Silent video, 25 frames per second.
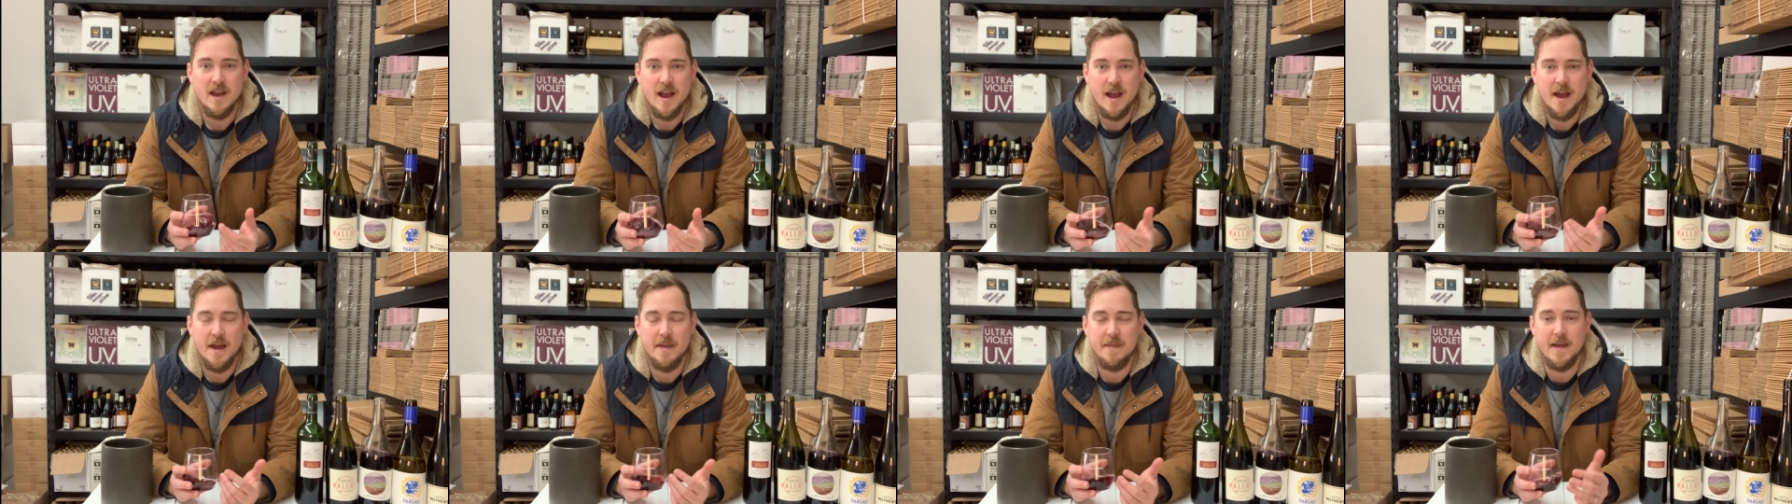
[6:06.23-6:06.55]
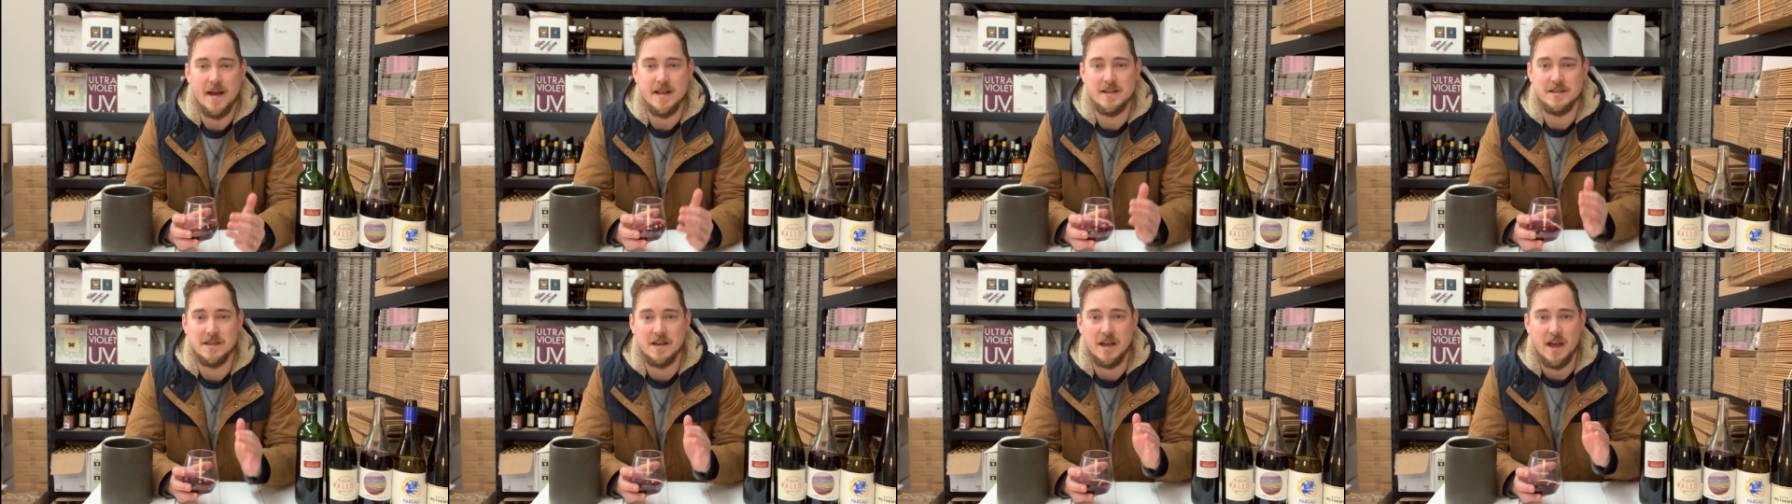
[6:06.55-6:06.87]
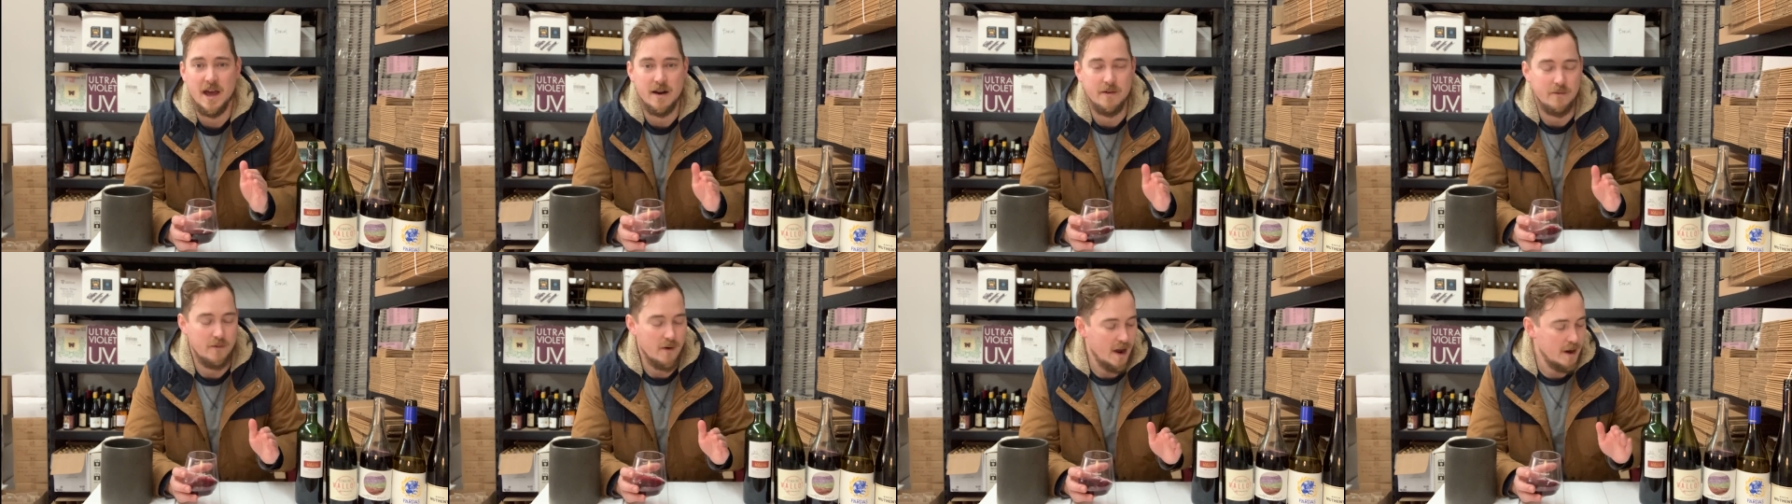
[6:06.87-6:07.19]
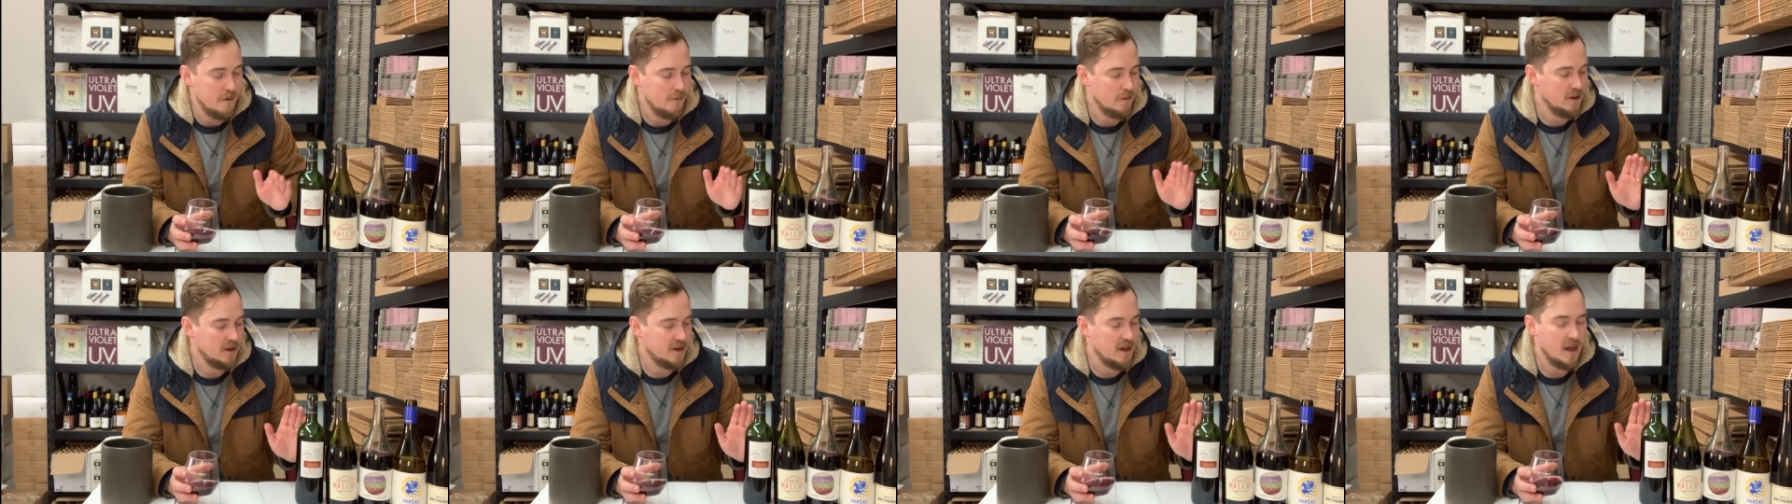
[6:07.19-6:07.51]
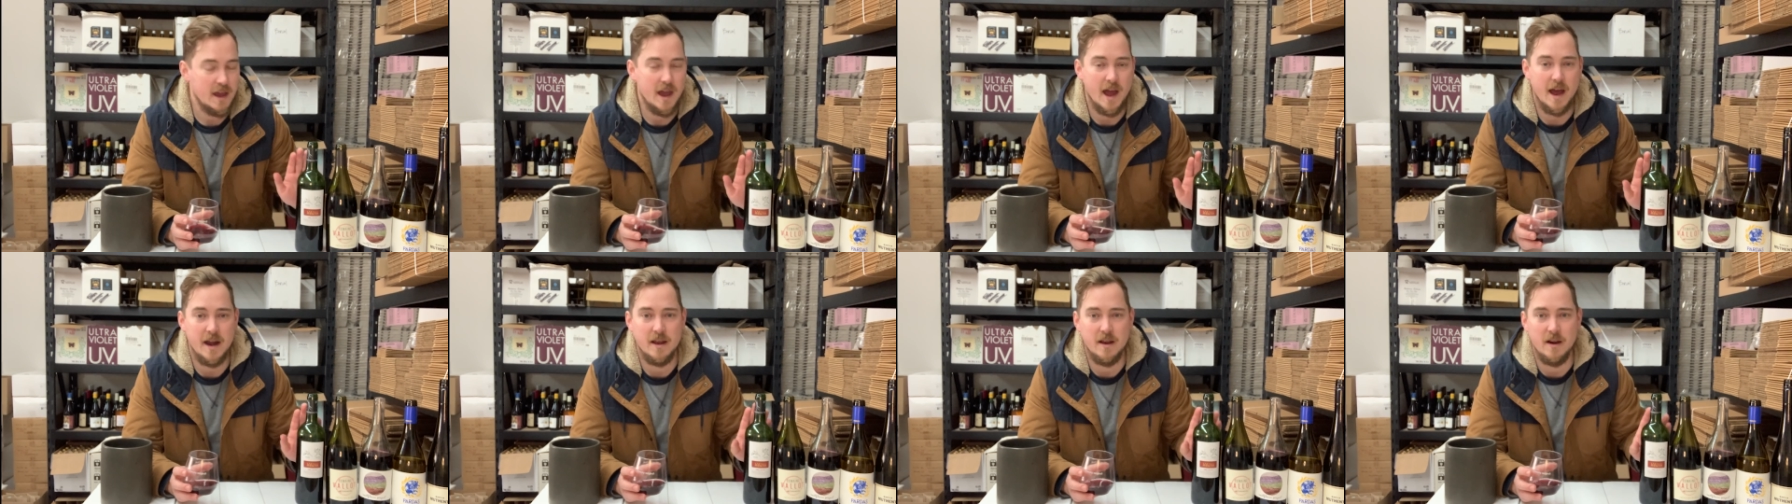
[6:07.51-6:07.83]
And that's the kind of wine we're
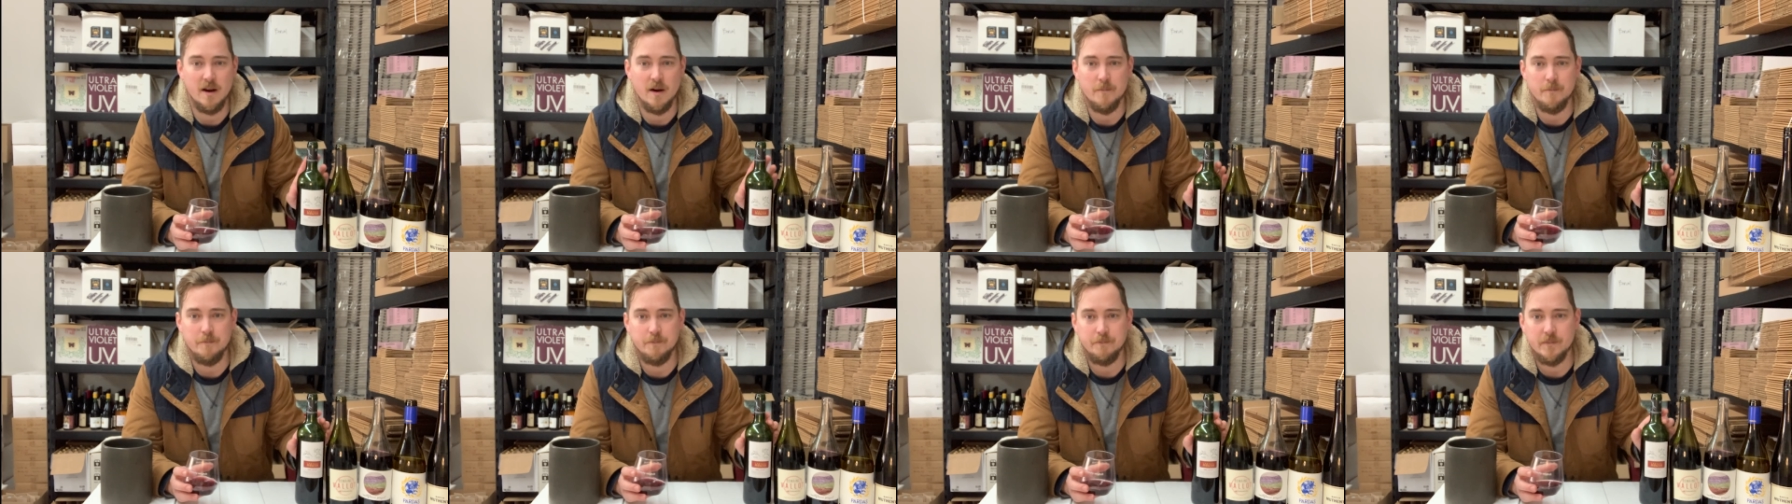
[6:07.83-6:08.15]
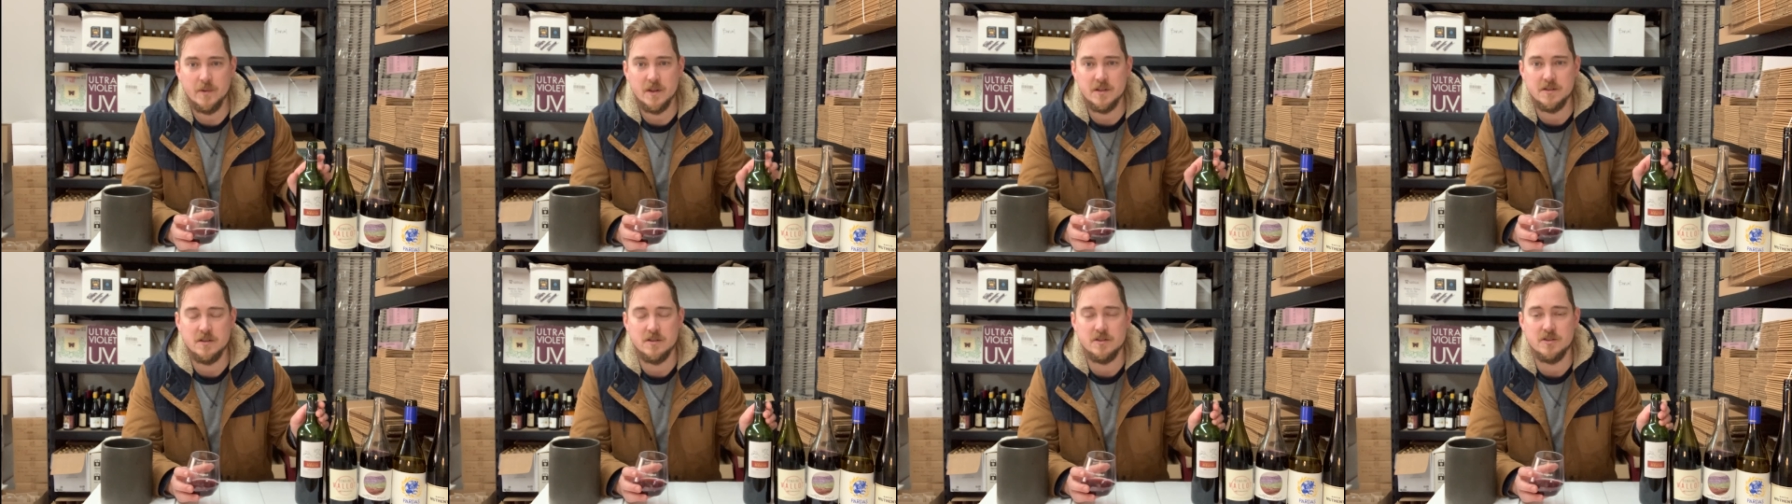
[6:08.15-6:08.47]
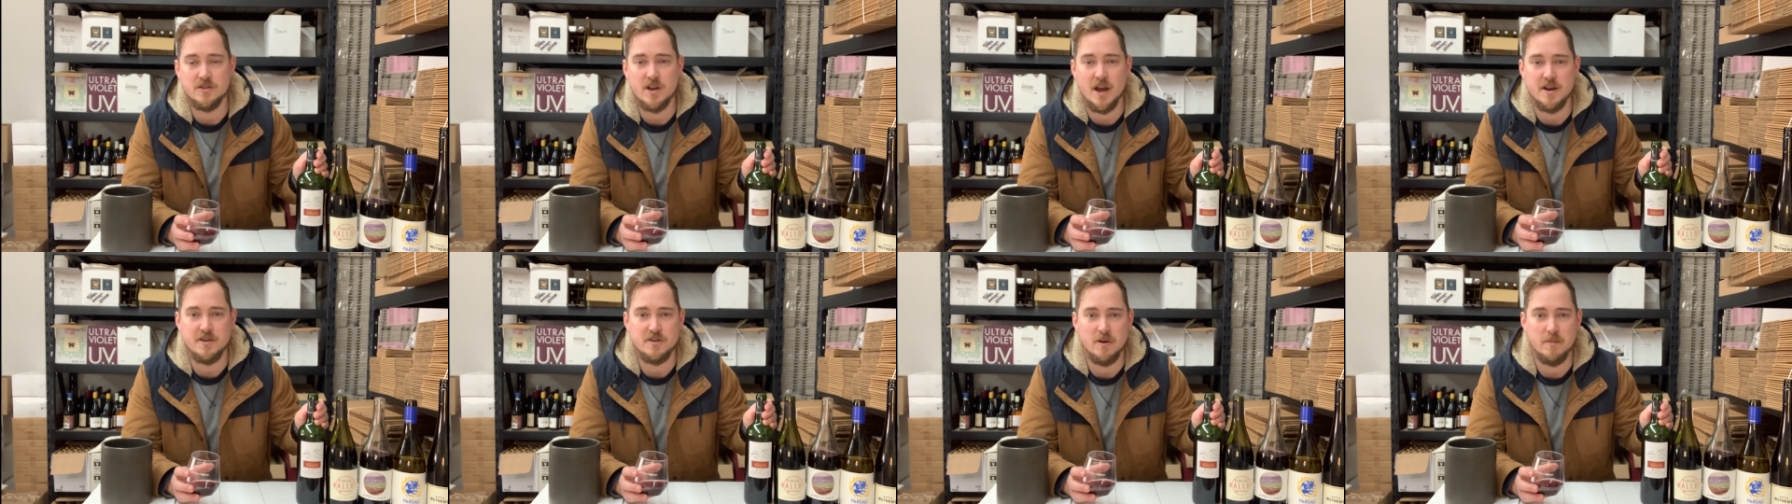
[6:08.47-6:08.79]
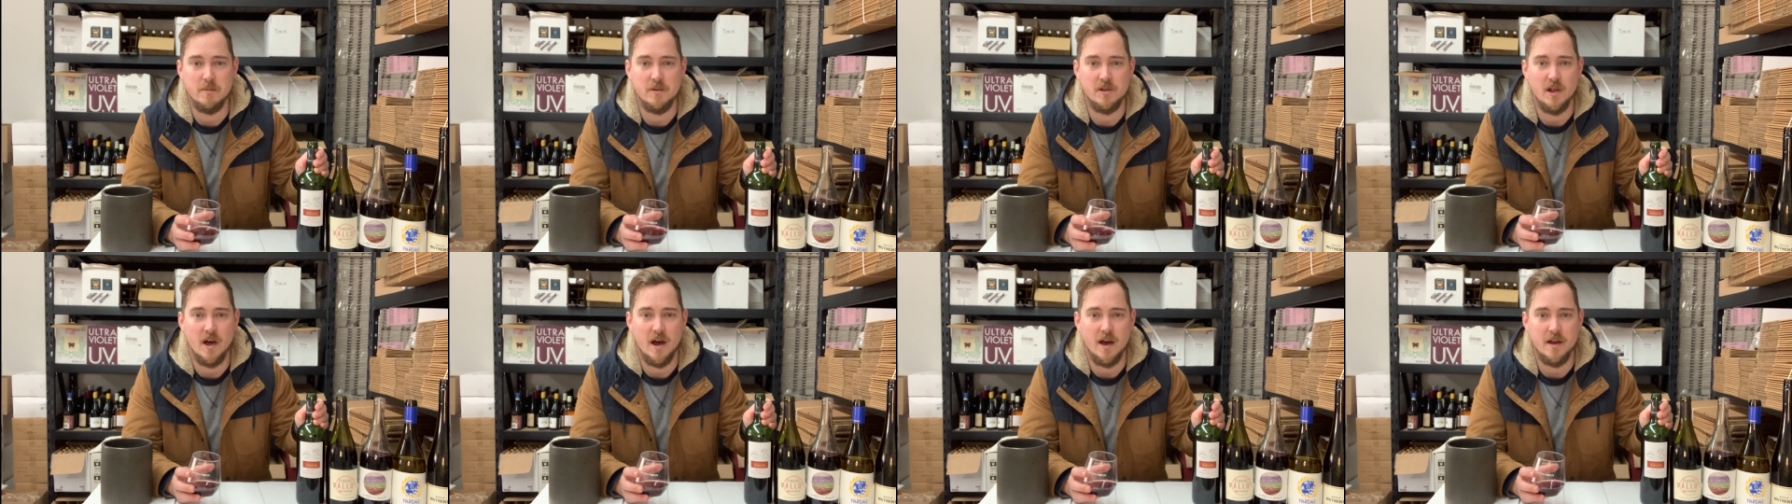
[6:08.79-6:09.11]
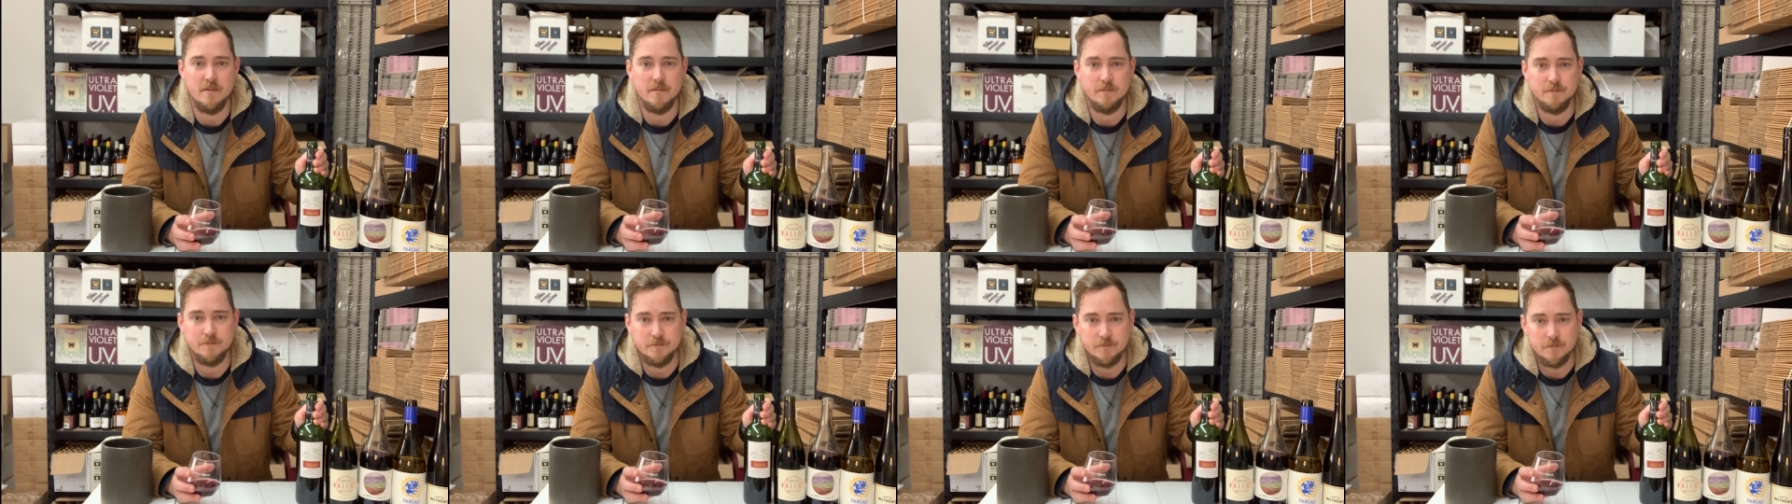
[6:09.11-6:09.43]
looking at here. This is Château Moulin,